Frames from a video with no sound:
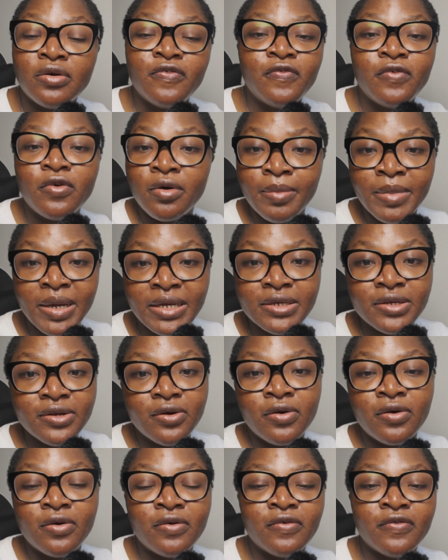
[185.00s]
format
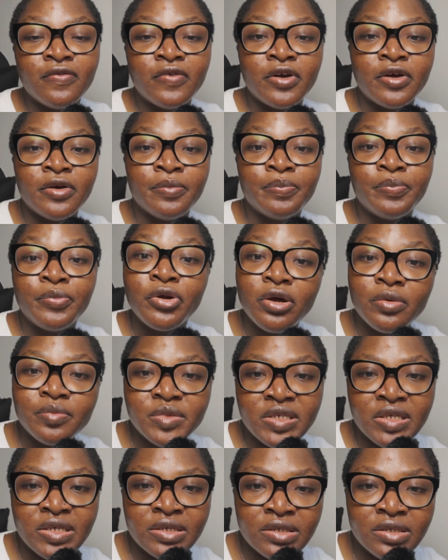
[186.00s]
of
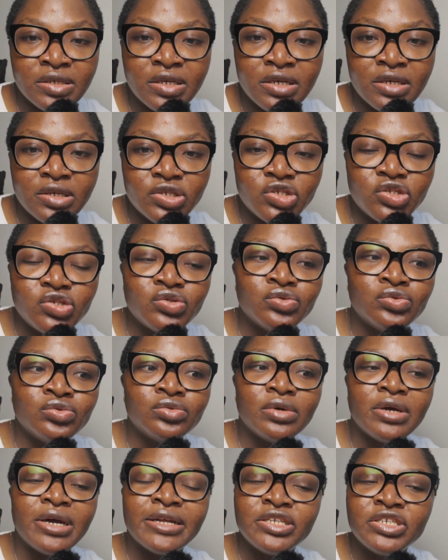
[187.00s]
prompting to
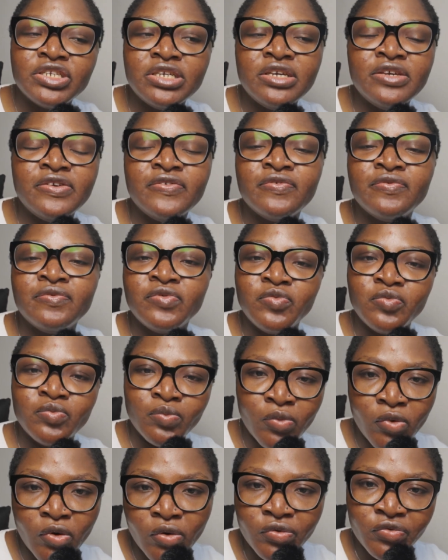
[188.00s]
achieve
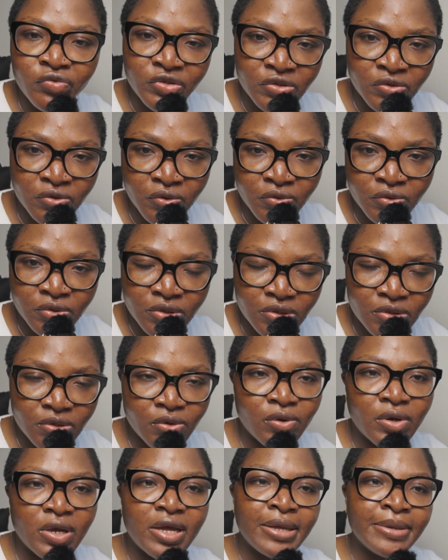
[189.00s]
more results.
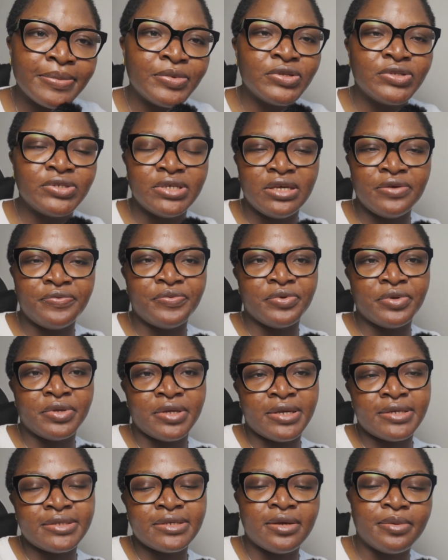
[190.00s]
So I'm going to give you an
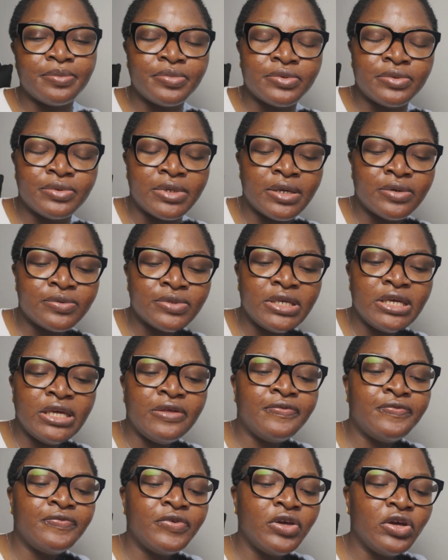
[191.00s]
example now.
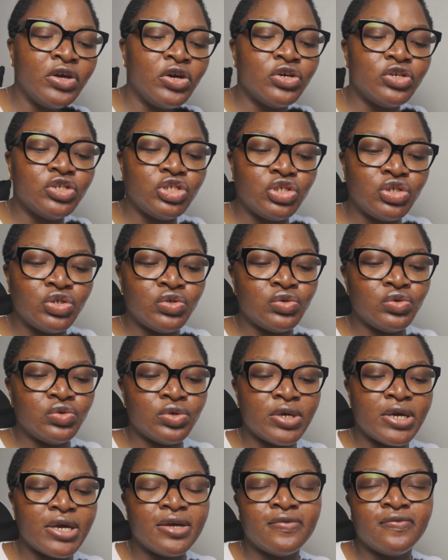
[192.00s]
If you
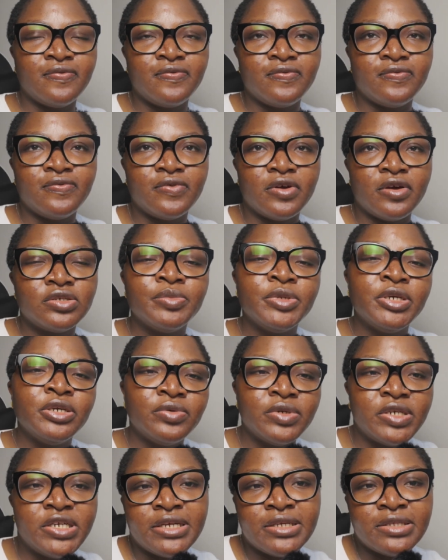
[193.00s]
have some
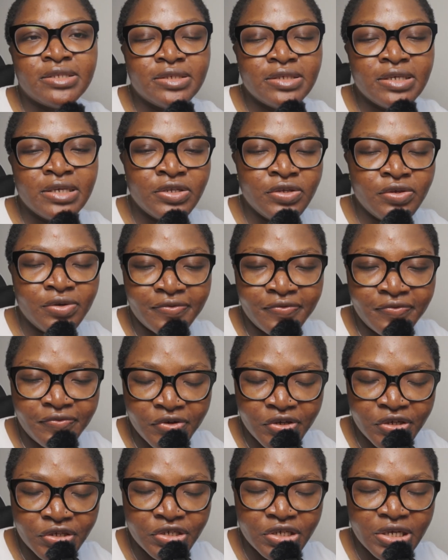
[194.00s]
ingredients in your
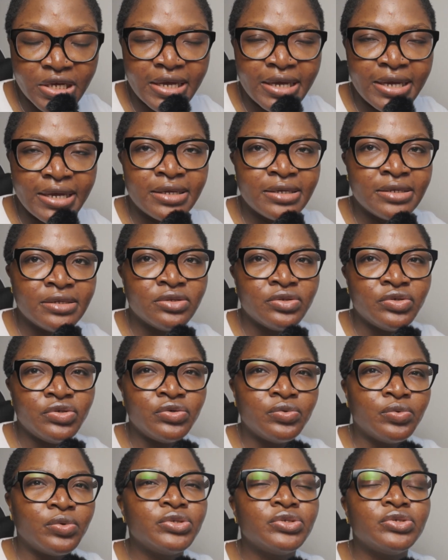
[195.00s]
fridge and
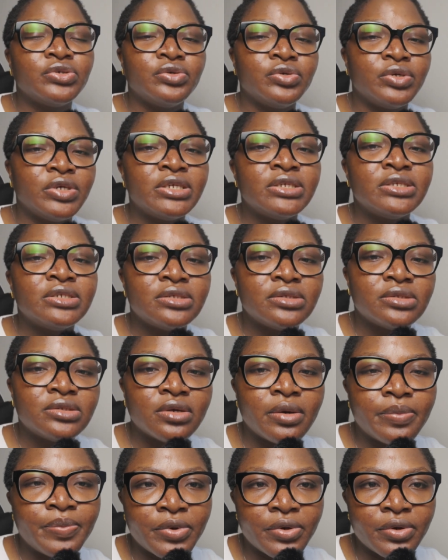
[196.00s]
you want to create
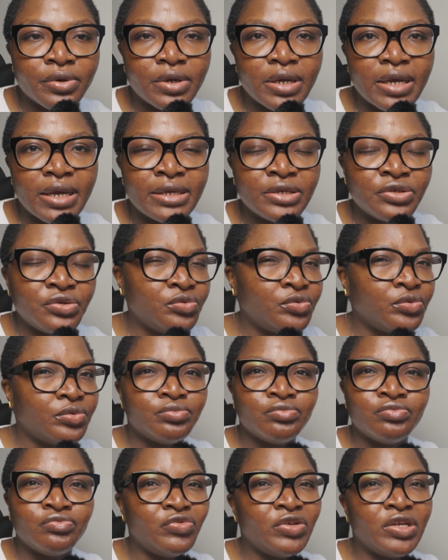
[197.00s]
supper and you
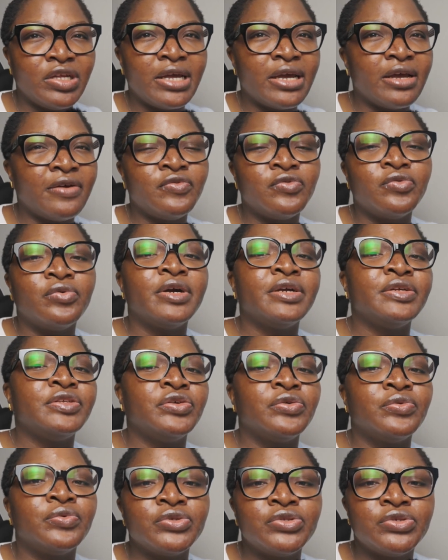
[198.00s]
really have no
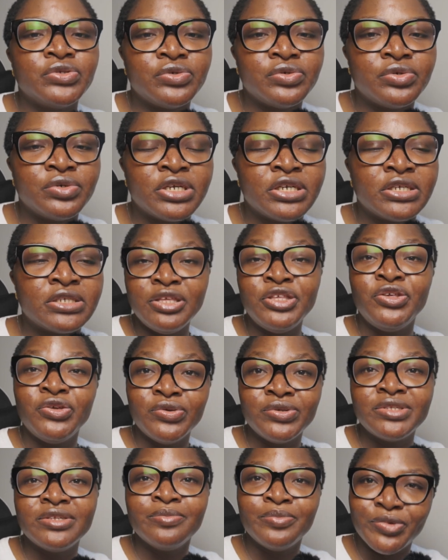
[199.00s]
idea what to create,
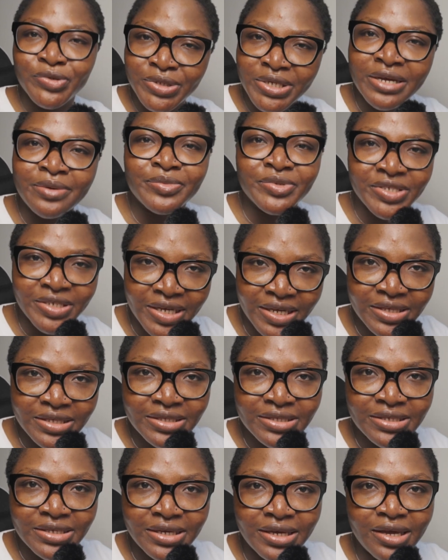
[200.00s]
using modal
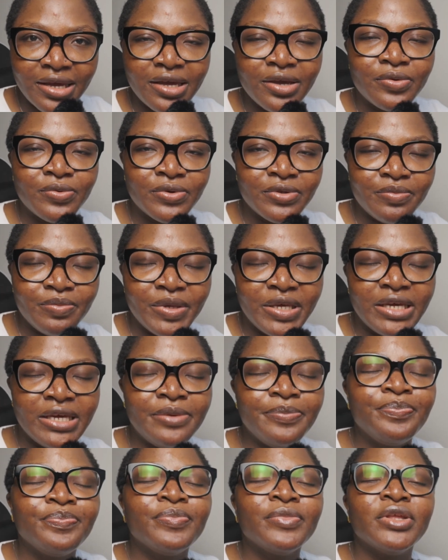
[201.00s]
modality would
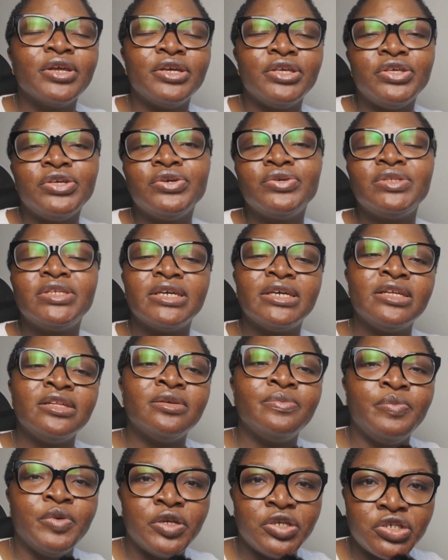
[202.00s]
be you taking a
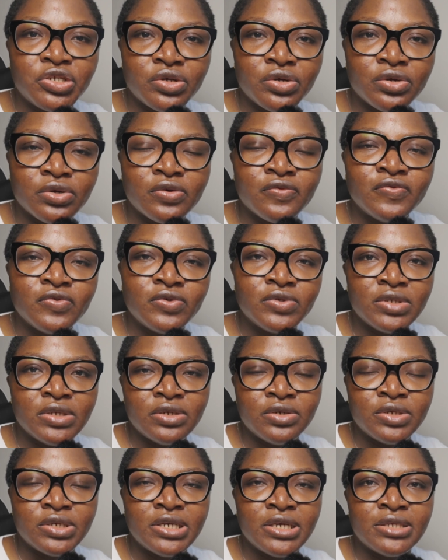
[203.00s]
picture of those
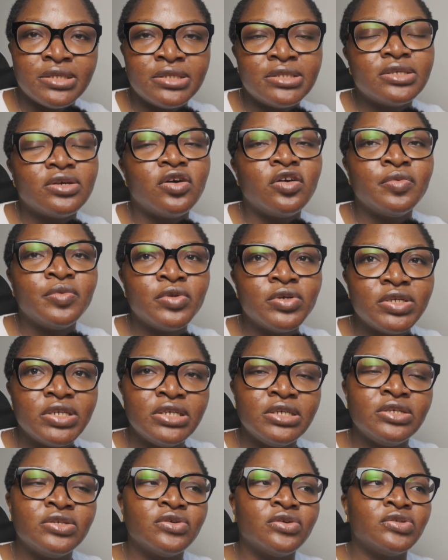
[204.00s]
ingredients,
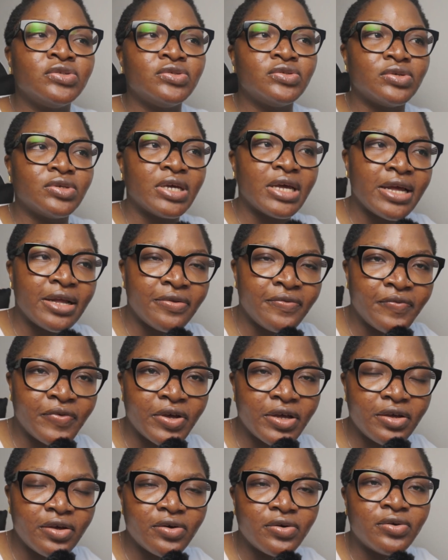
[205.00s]
uploading it onto
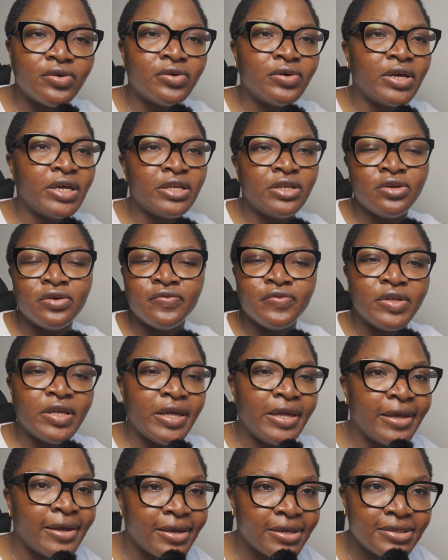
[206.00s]
Canva or any of
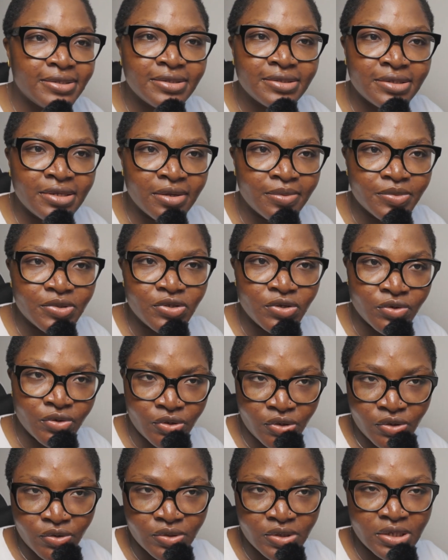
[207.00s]
the AI systems you're
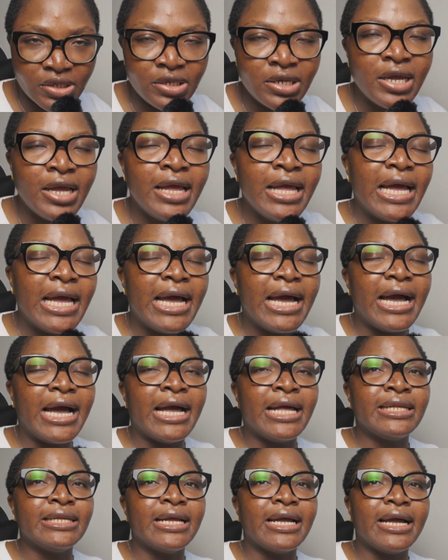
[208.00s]
using,
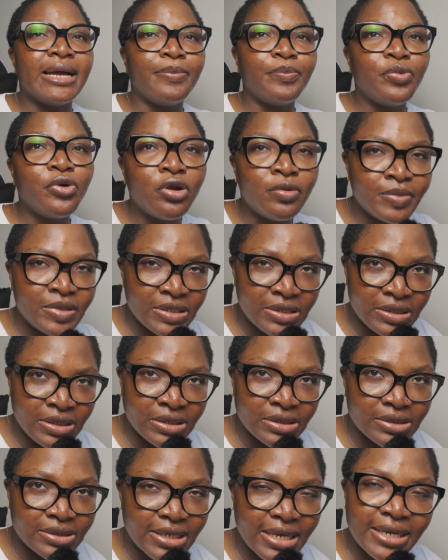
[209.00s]
and prompting
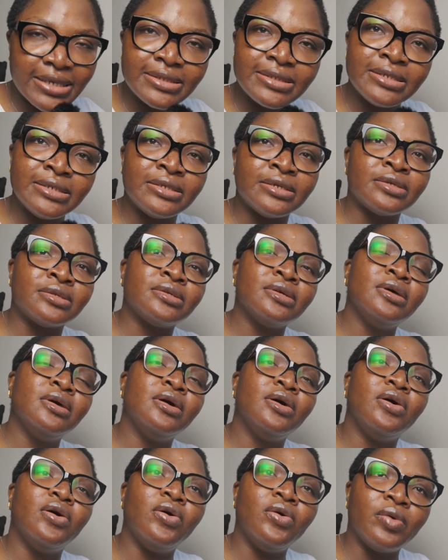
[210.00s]
it, asking it,
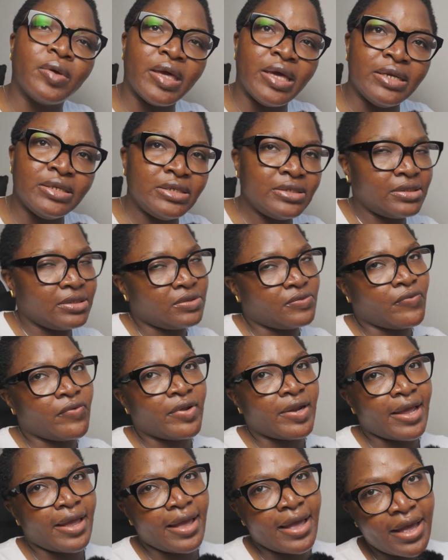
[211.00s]
okay, this is what
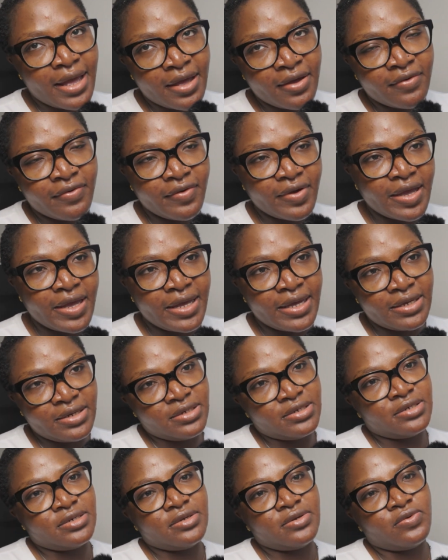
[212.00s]
I have
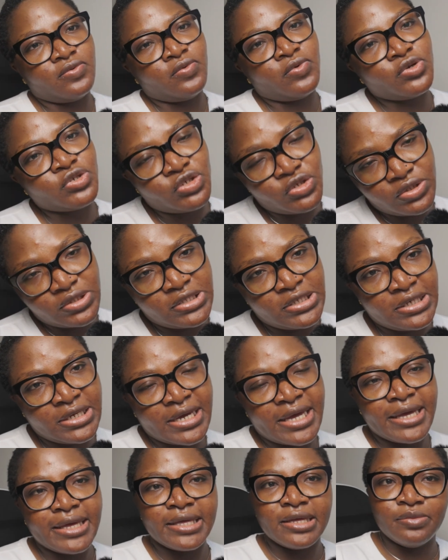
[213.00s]
and what do you think
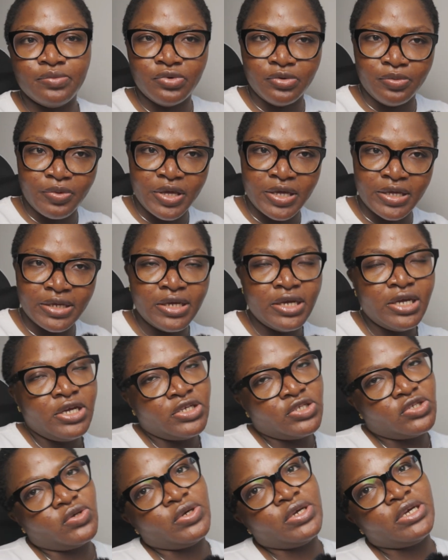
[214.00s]
I can prepare?
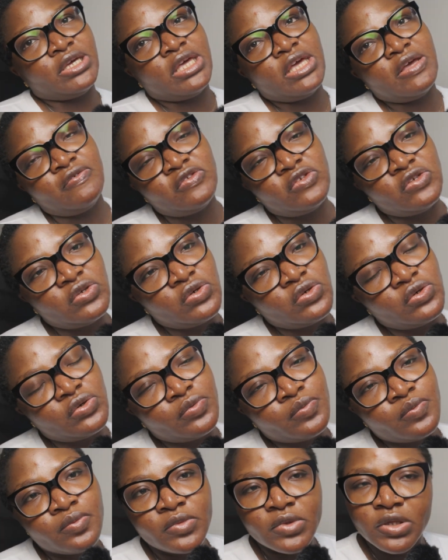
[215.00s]
So it gives you
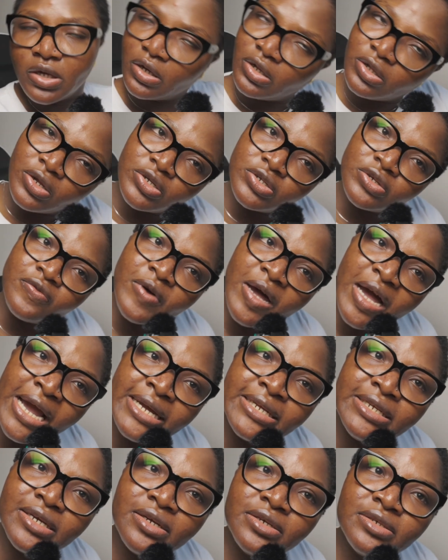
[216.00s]
a lot of
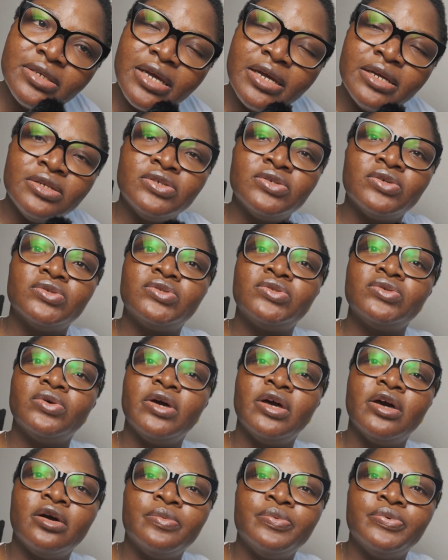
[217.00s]
ideas, and it also
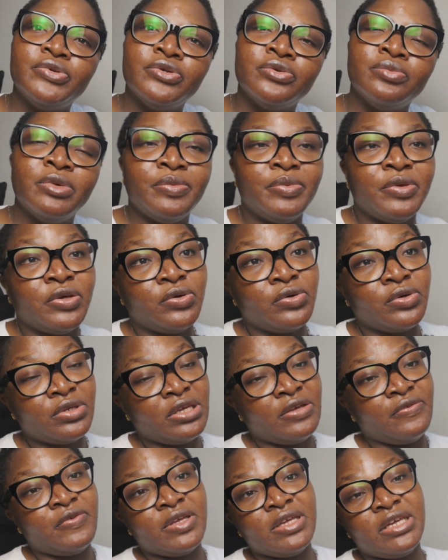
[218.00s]
help you. Maybe you could,
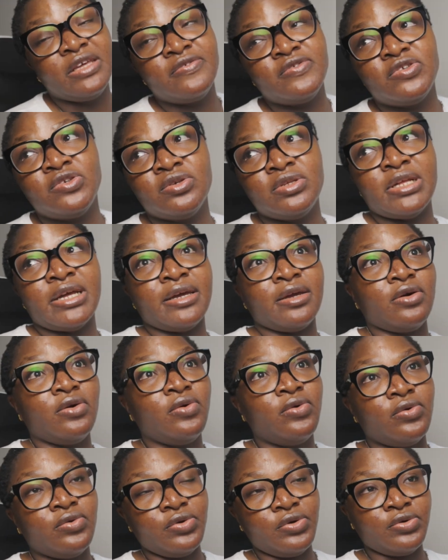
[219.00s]
if it gives you like,
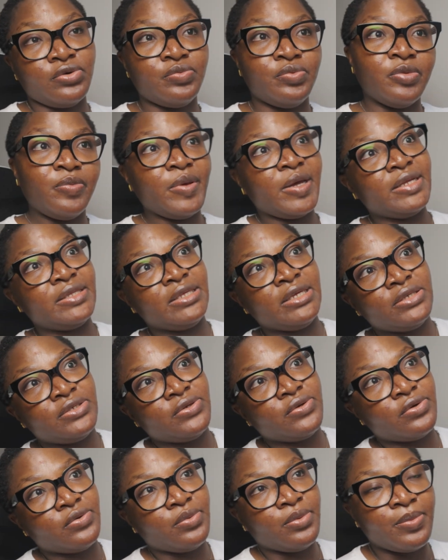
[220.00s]
oh, you could prepare this, you
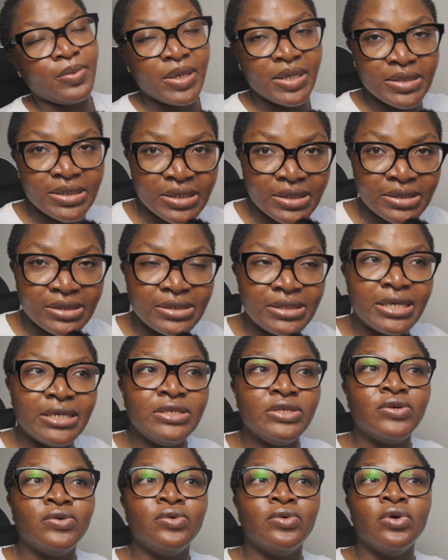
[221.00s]
could prepare this, then
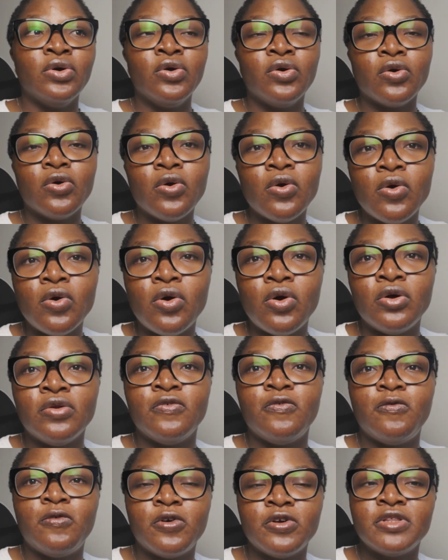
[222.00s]
you go on
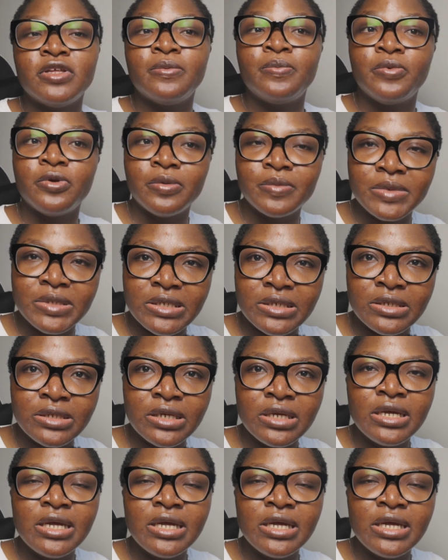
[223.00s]
further prompting